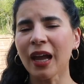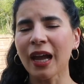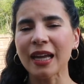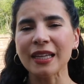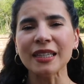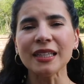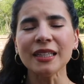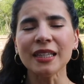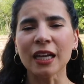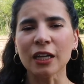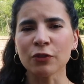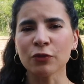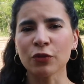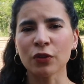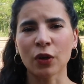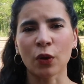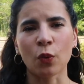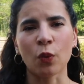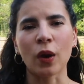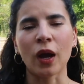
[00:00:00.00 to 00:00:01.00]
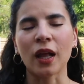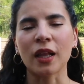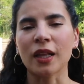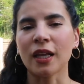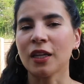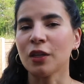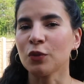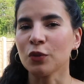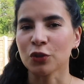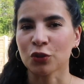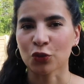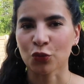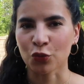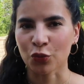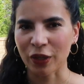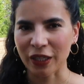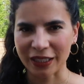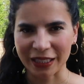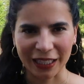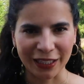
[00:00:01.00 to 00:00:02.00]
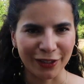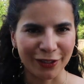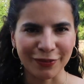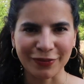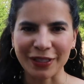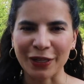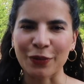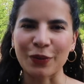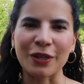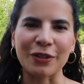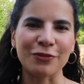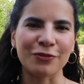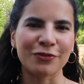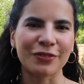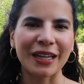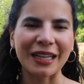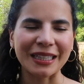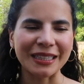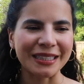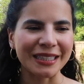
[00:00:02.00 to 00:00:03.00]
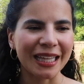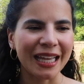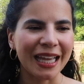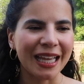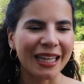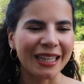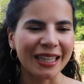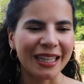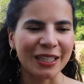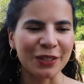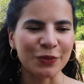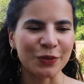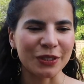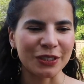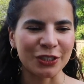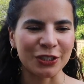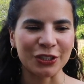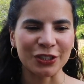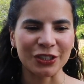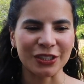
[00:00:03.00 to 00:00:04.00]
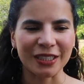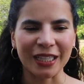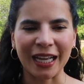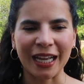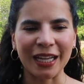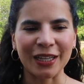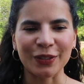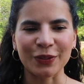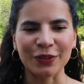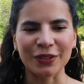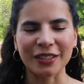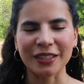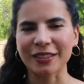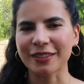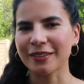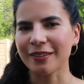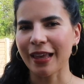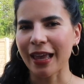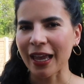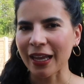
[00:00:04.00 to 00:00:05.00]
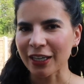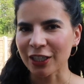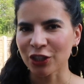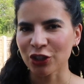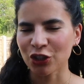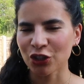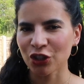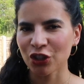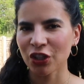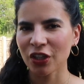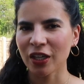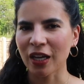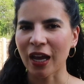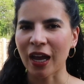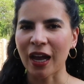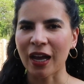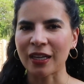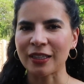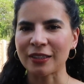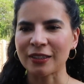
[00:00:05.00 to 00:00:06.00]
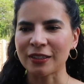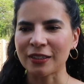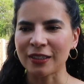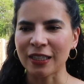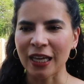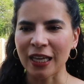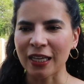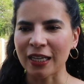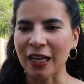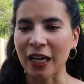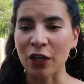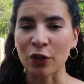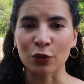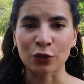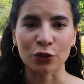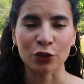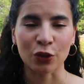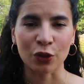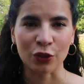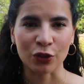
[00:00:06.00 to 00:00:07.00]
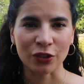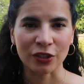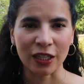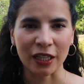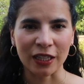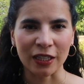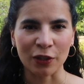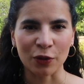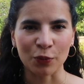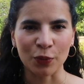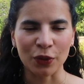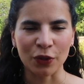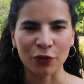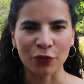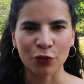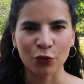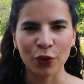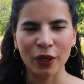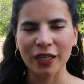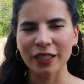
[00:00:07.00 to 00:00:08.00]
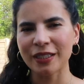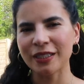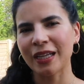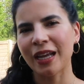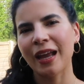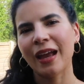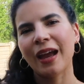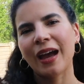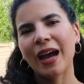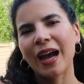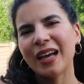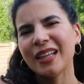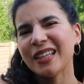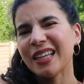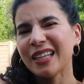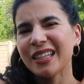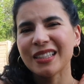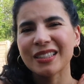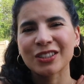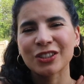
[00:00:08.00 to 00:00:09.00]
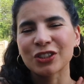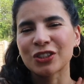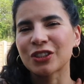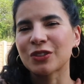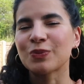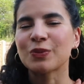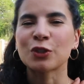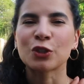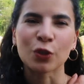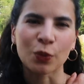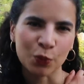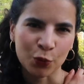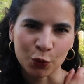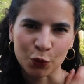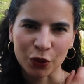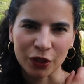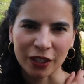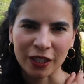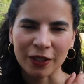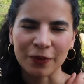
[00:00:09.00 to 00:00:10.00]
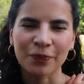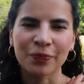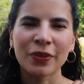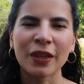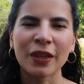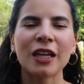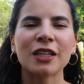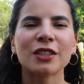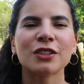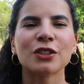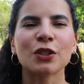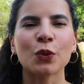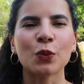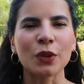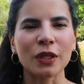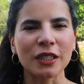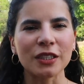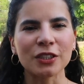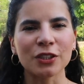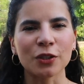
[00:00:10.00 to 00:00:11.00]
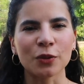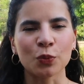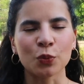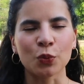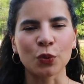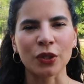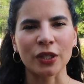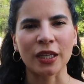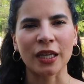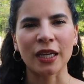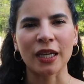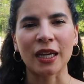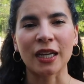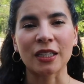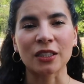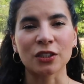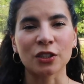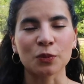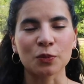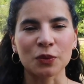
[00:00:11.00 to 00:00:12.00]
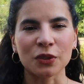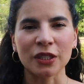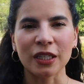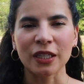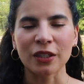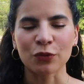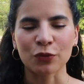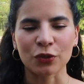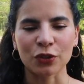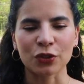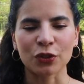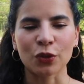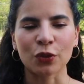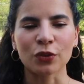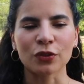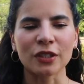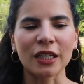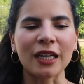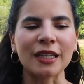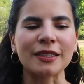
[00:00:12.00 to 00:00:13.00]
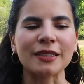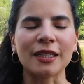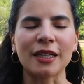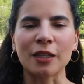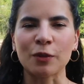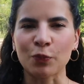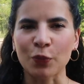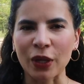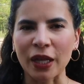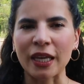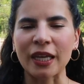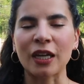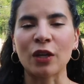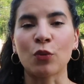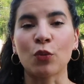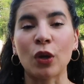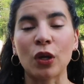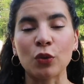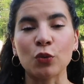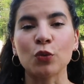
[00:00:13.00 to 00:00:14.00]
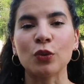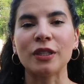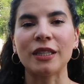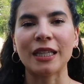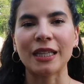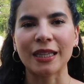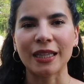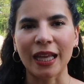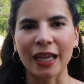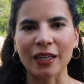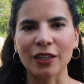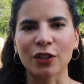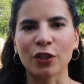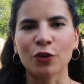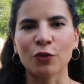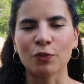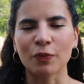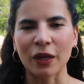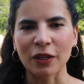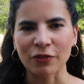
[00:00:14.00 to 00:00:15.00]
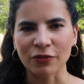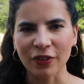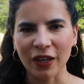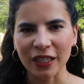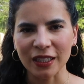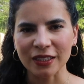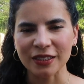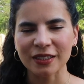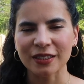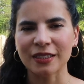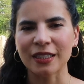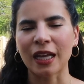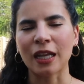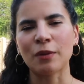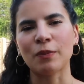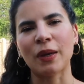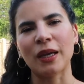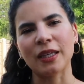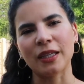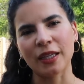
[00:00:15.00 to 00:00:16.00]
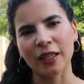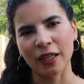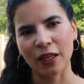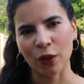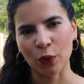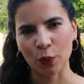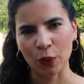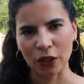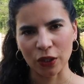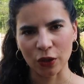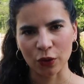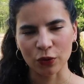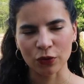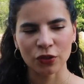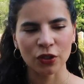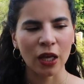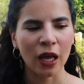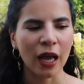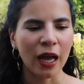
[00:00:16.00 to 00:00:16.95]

I did that for a while and it was great. I loved how I felt. It was just, I had all this energy and then I also lost a little bit of weight and then it just stopped working. So when it stopped working and I stopped seeing results, I started playing around with the length of my fasts and my eating windows.